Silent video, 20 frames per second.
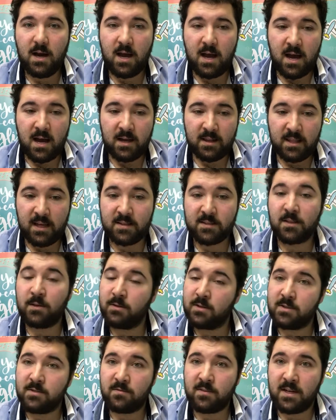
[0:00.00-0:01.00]
And that's
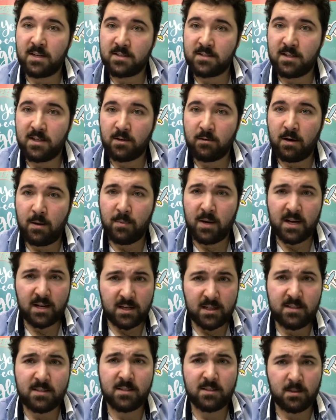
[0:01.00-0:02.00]
going to flex their grammar, at
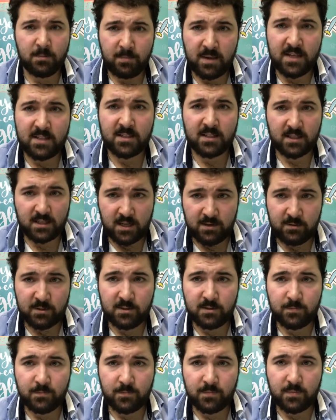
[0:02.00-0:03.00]
least in the basic
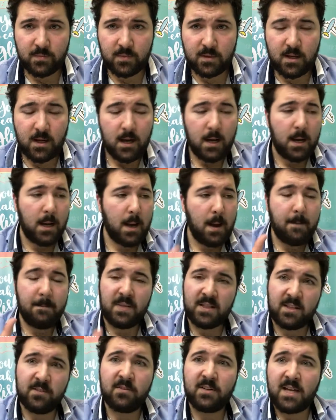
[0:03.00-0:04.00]
level.
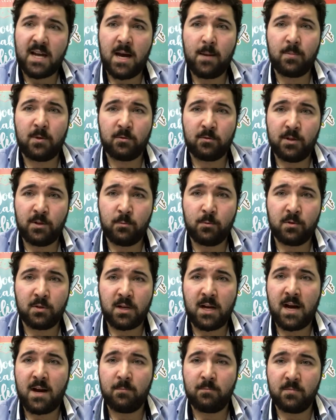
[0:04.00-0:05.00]
But the vocabulary will
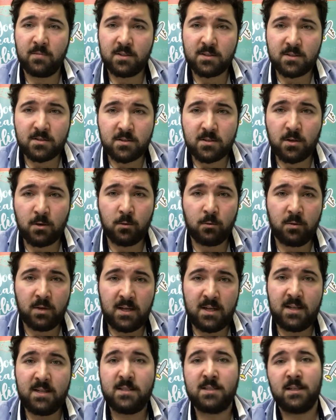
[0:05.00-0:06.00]
come so
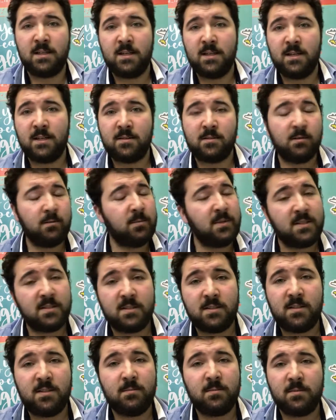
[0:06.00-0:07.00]
easily, it will
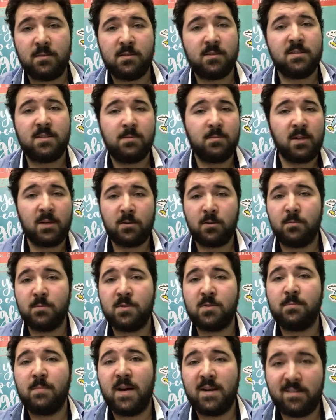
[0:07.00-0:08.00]
seem like
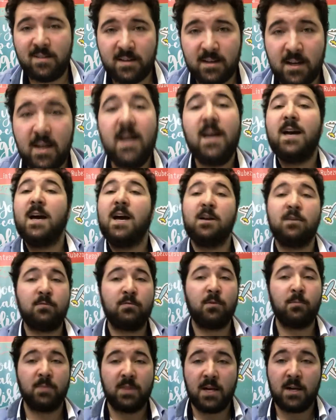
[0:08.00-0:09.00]
almost magic. And
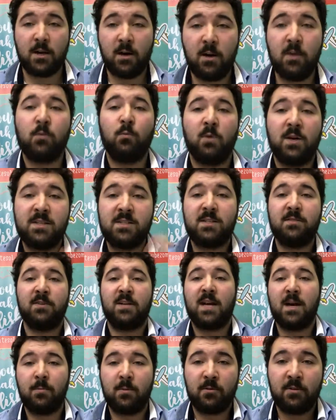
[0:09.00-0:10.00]
from then on, once the
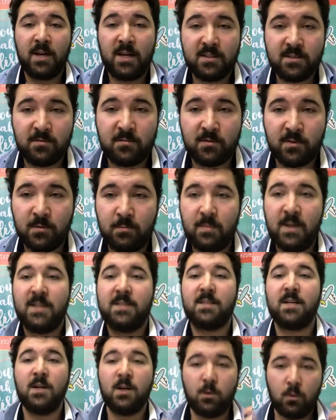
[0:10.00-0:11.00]
vocabulary has a firm
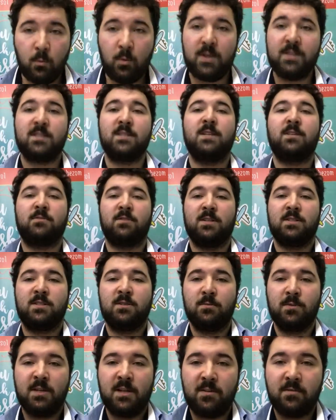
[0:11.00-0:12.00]
base, once they trust
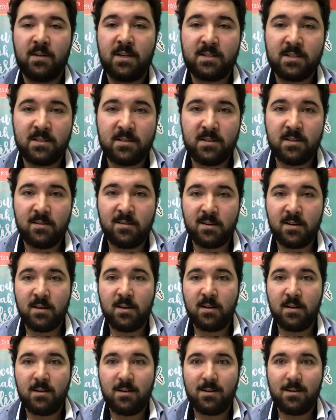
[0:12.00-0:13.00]
you enough as a teacher,
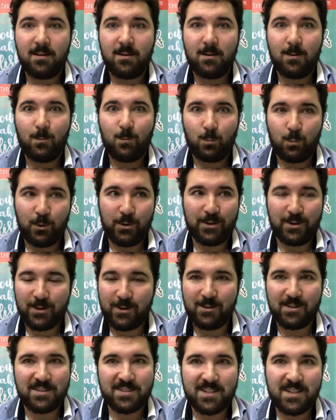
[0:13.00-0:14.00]
well, they're
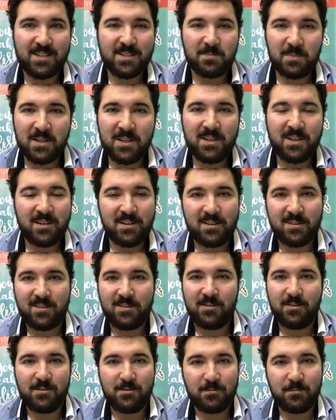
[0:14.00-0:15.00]
going to start speaking English
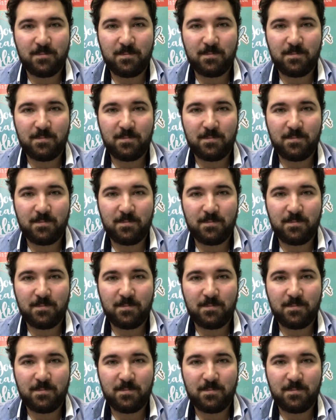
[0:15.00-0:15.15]
to you.